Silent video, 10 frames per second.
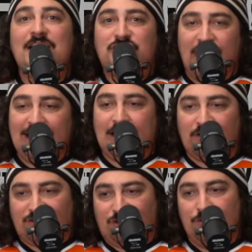Check our
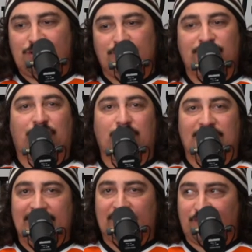socials for
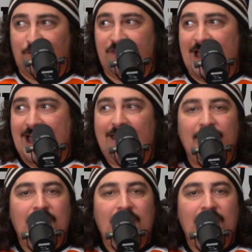links for that.